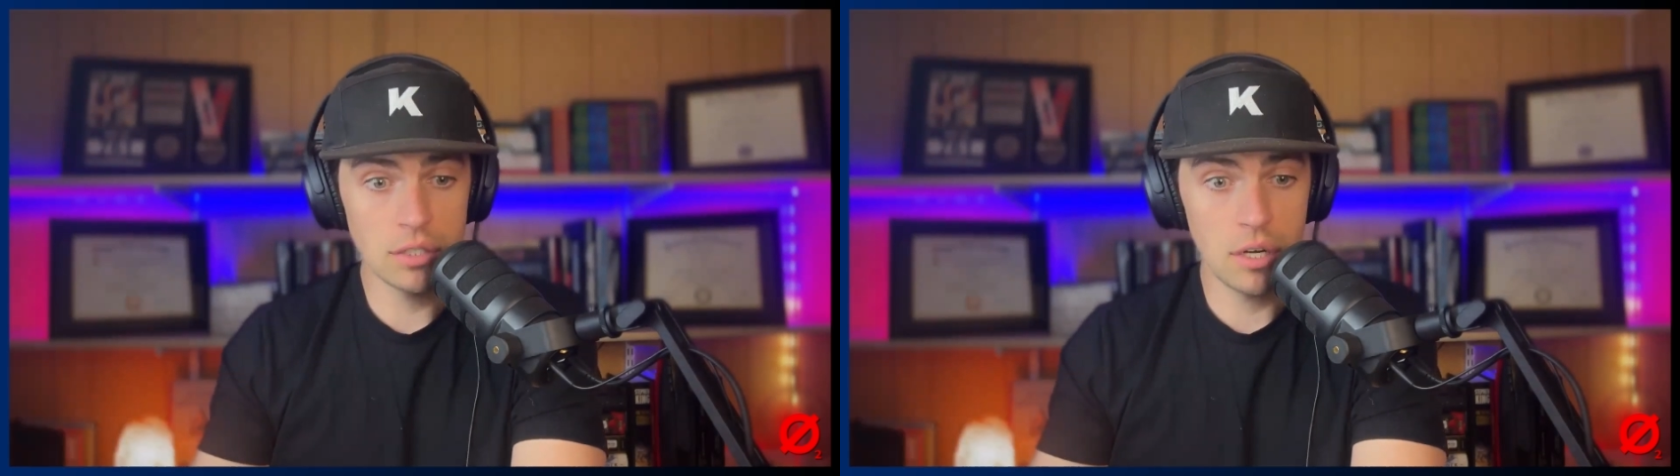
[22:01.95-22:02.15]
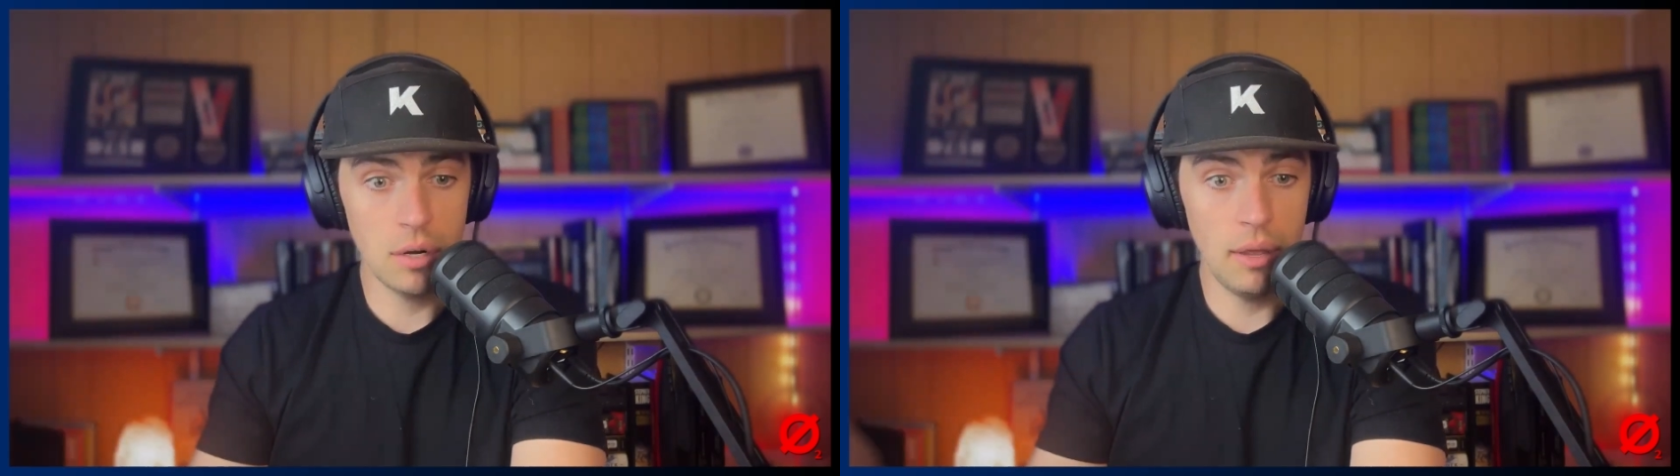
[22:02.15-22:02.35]

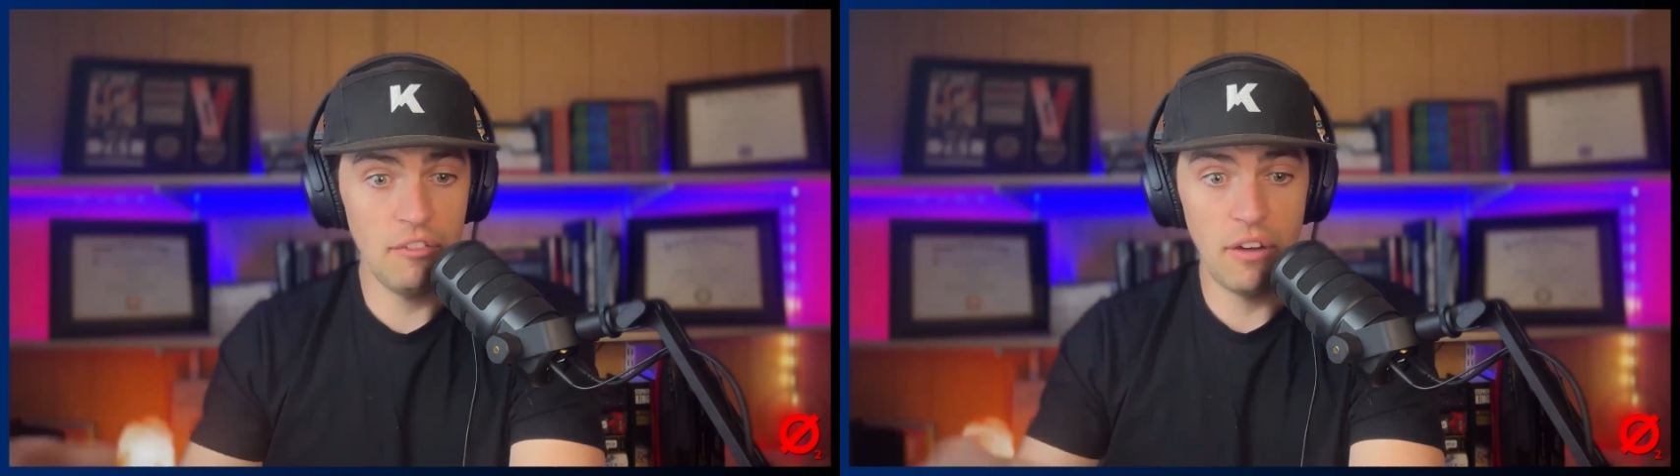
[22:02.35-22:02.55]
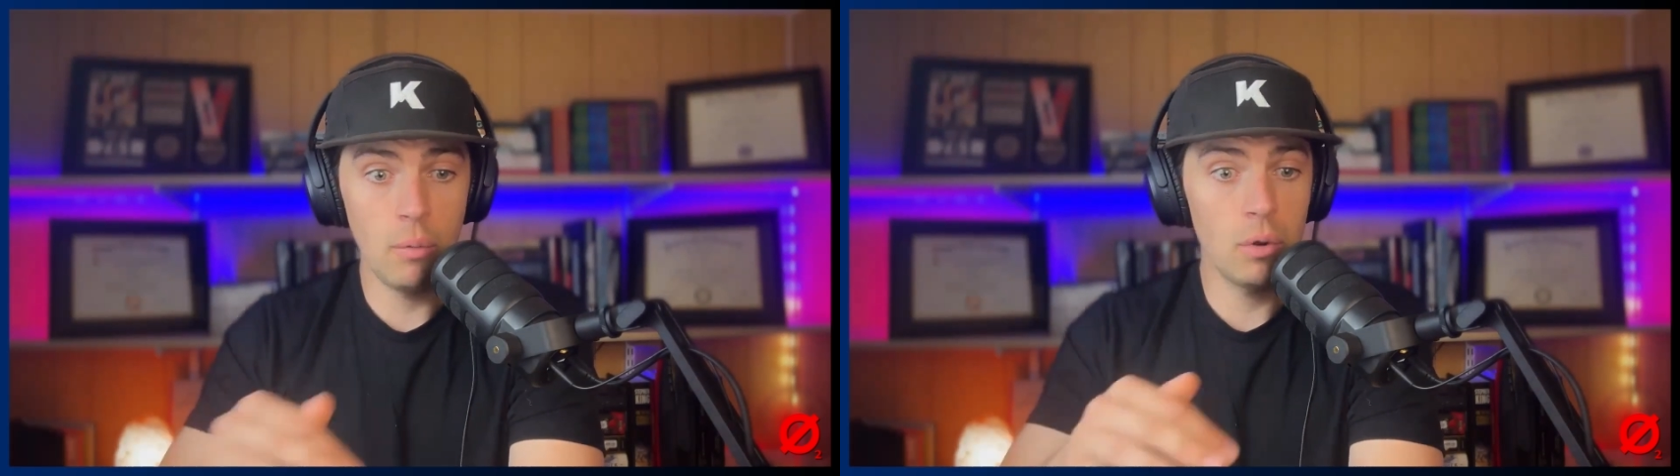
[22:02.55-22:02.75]
term if
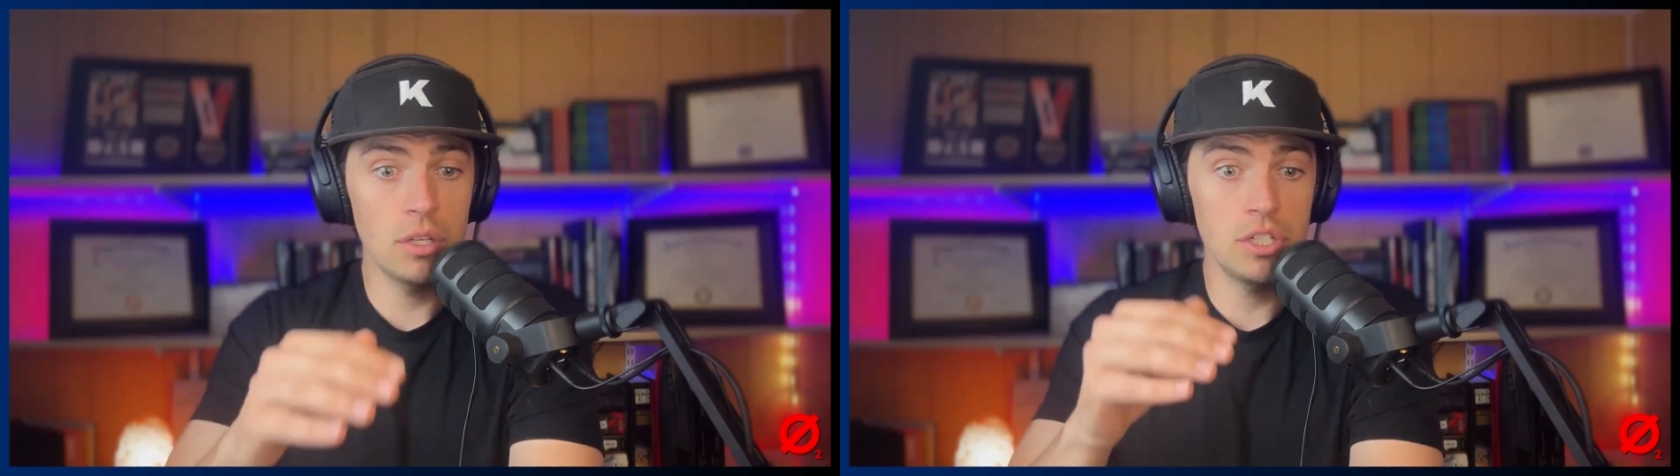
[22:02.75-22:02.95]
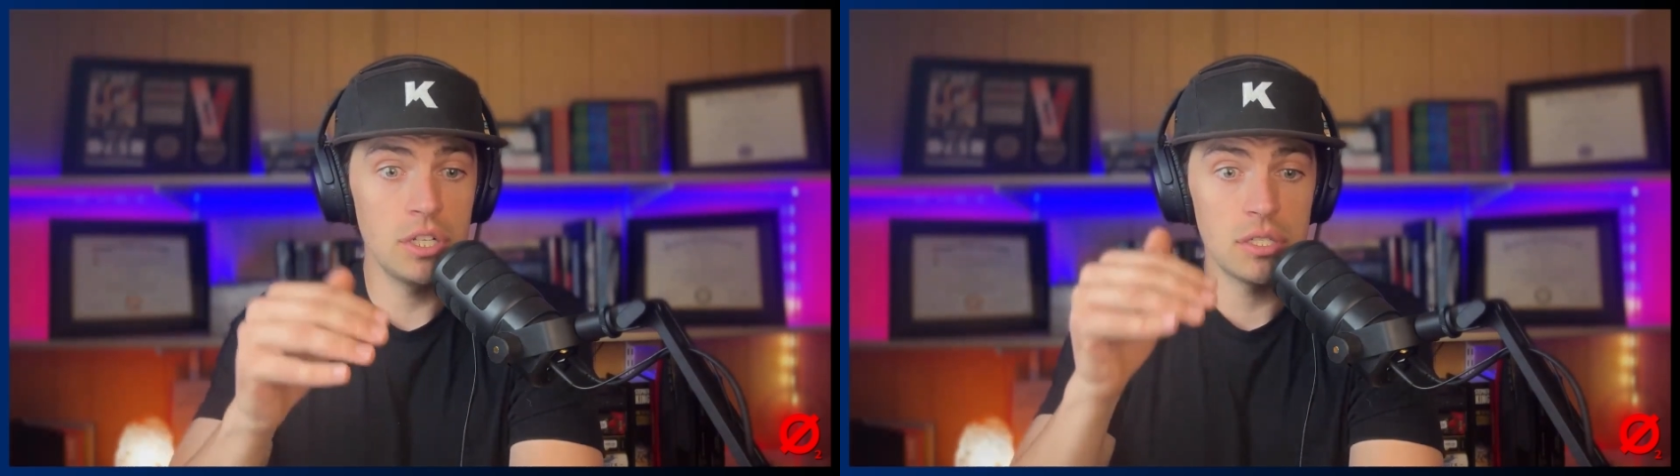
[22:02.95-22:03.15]
I would have
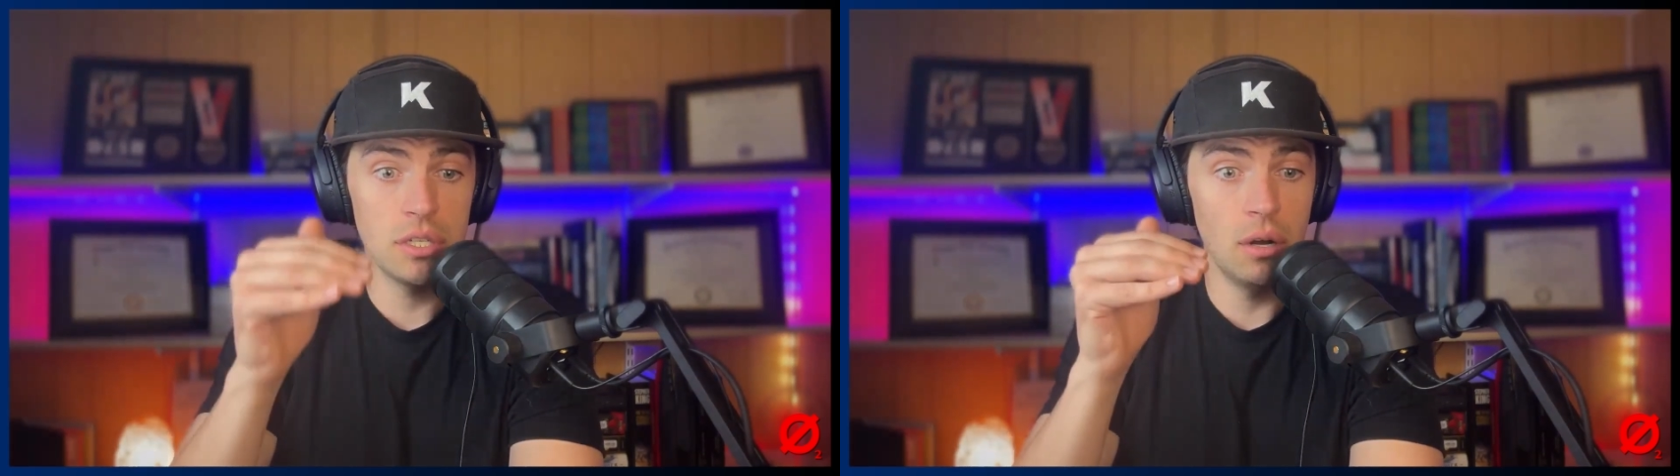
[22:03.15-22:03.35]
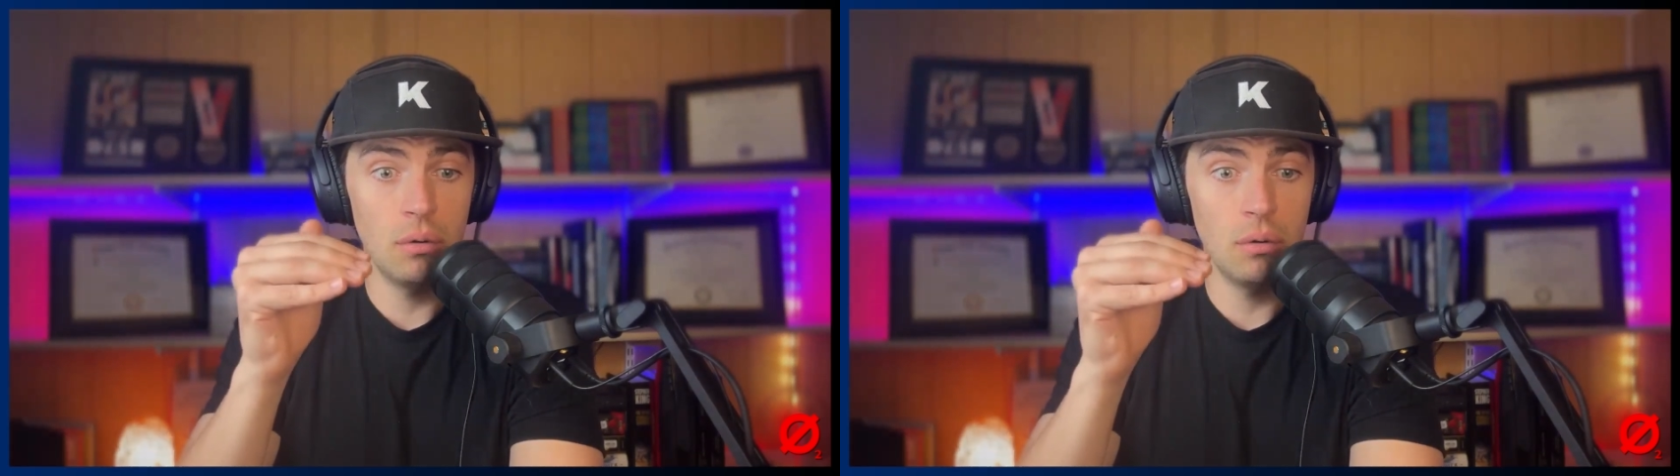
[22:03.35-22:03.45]
just,